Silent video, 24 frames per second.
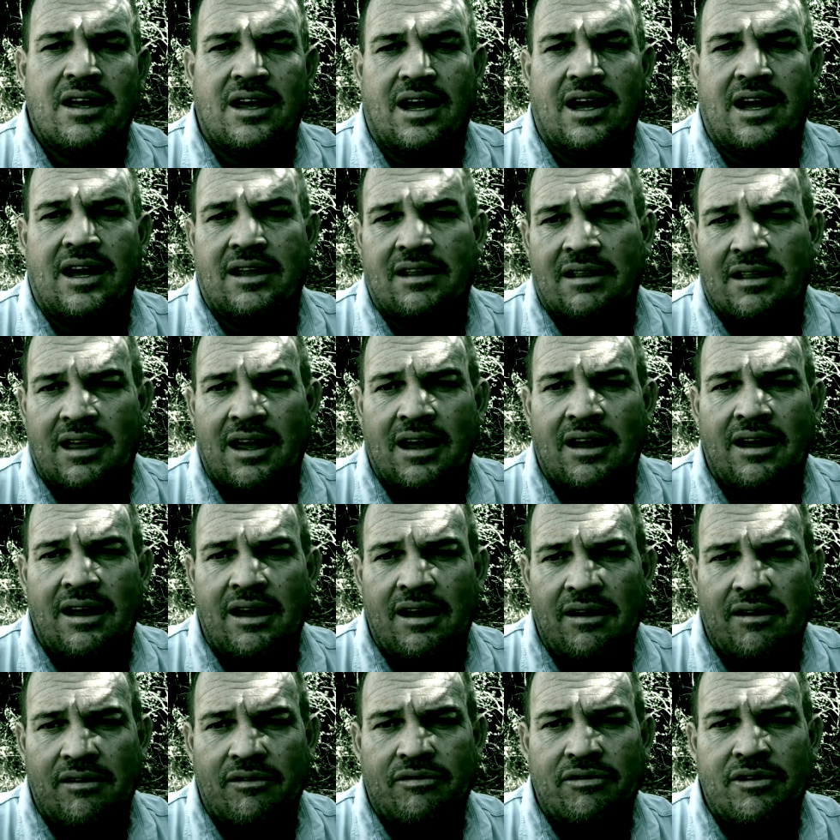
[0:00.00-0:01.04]
and
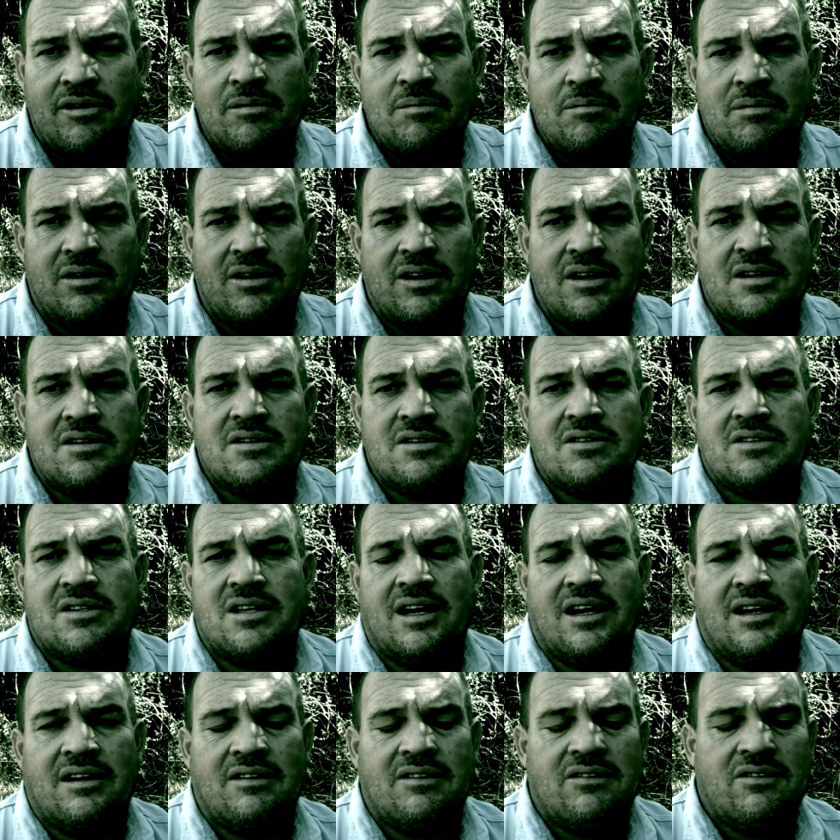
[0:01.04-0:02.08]
they film things
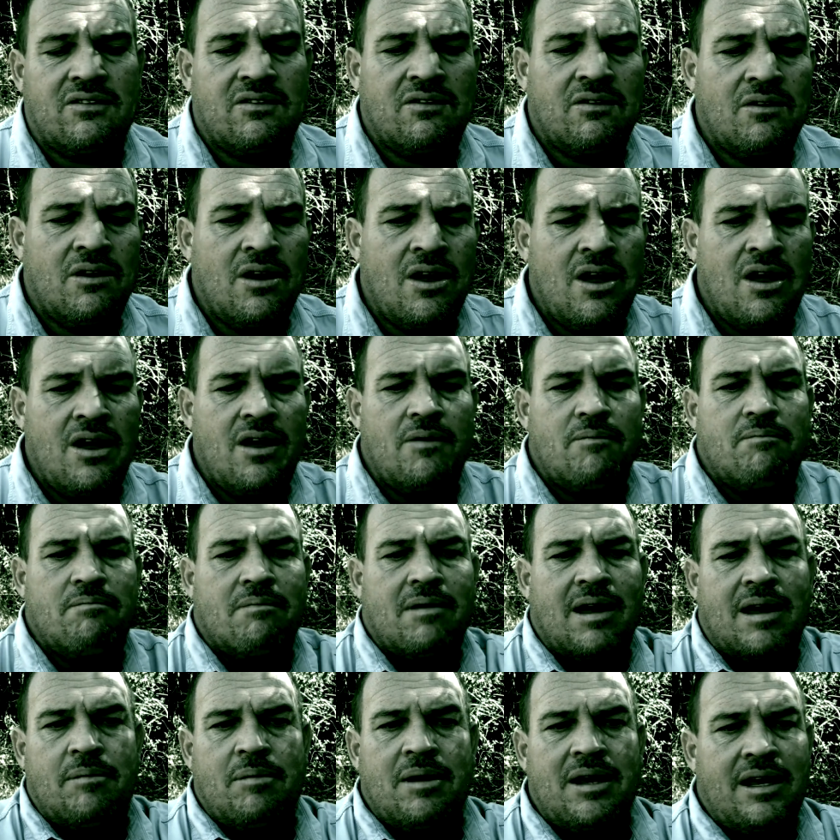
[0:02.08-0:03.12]
that
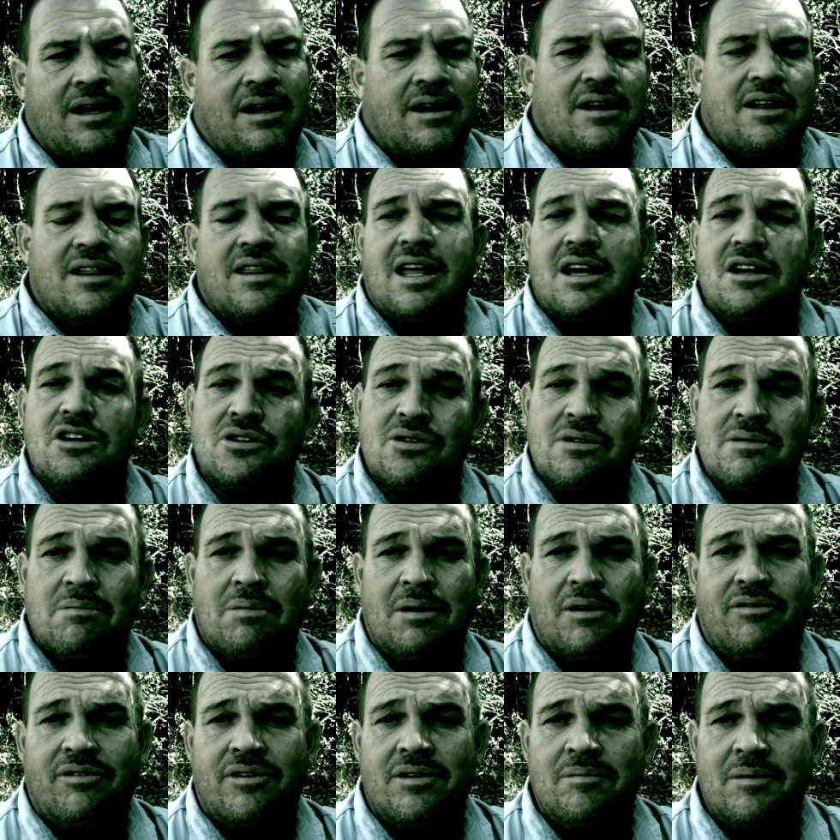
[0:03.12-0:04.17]
maybe they shouldn't
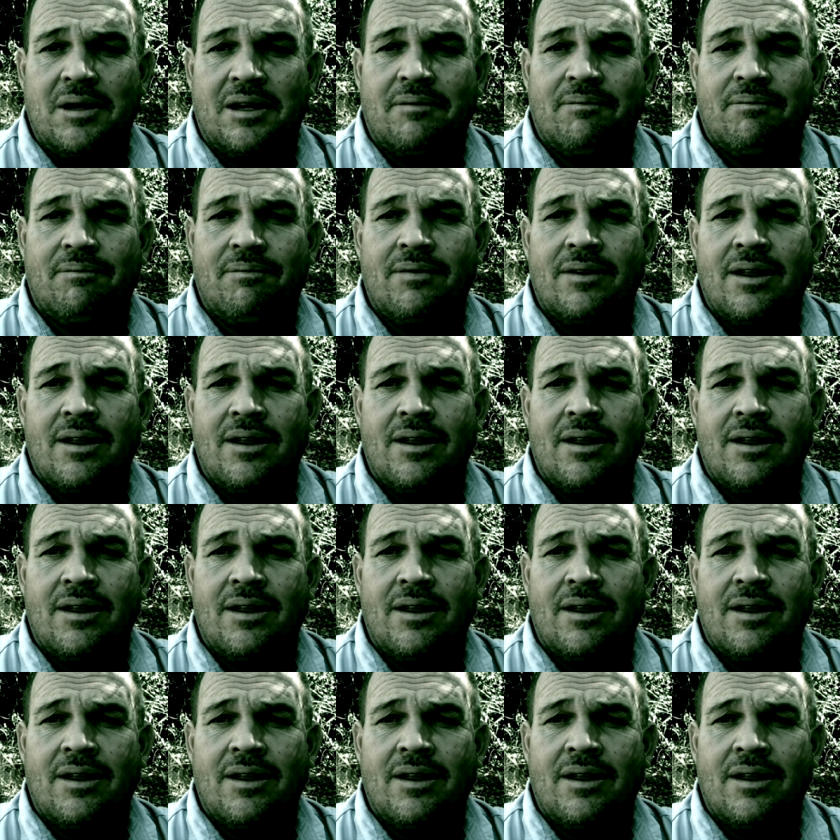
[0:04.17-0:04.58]
be filming.